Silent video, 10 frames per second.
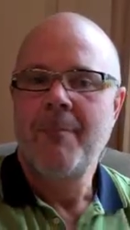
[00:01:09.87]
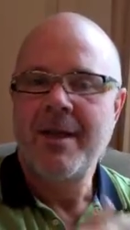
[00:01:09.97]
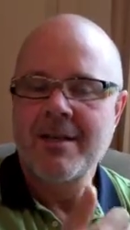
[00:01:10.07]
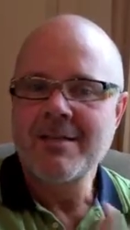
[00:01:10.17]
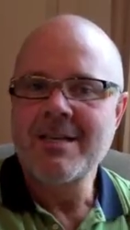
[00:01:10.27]

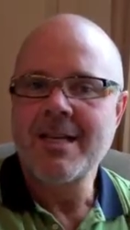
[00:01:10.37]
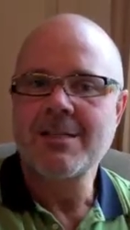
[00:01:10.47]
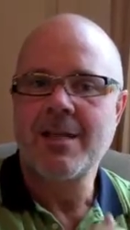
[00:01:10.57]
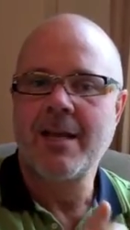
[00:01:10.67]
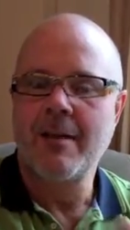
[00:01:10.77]
because
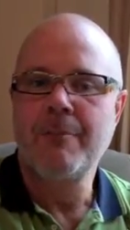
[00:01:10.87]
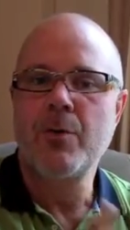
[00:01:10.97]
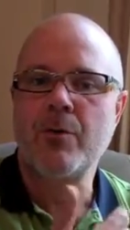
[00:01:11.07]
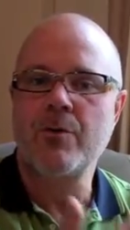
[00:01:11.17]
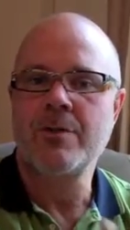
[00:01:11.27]
things like
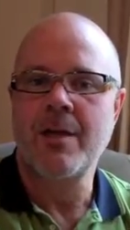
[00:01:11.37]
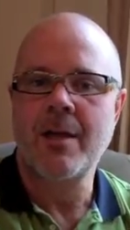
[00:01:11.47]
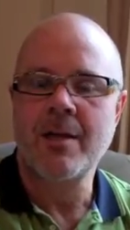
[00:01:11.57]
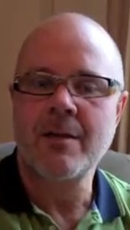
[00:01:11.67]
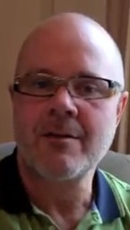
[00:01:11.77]
computers
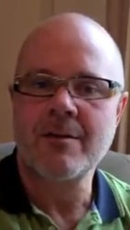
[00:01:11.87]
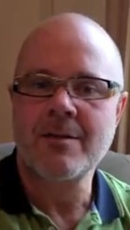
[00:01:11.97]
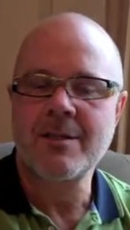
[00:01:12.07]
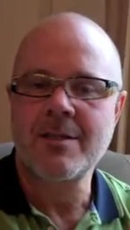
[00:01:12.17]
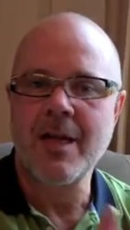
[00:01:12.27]
and
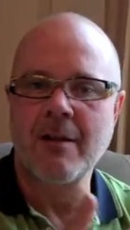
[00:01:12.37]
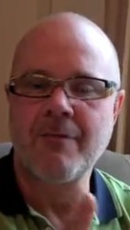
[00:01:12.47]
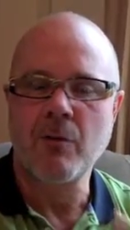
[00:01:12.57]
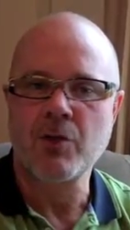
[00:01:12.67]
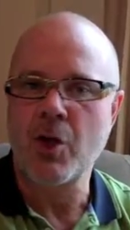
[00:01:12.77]

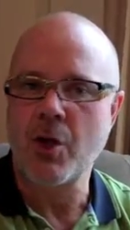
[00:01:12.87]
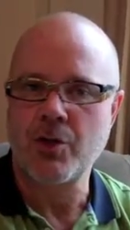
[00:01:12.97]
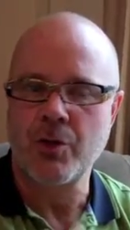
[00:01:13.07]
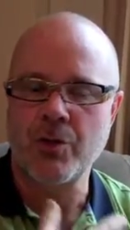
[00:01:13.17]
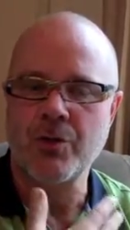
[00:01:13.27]
telephone
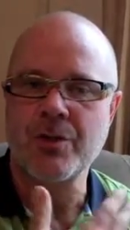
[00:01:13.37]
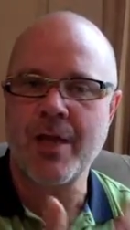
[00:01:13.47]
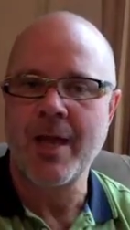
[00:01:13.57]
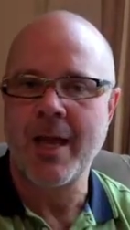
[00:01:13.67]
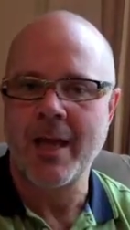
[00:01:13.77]

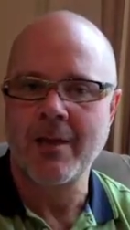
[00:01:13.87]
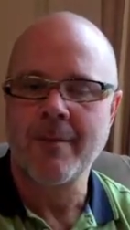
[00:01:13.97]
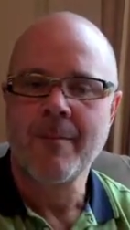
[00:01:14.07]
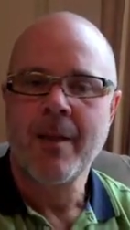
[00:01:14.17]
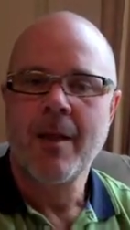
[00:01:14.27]
chargers and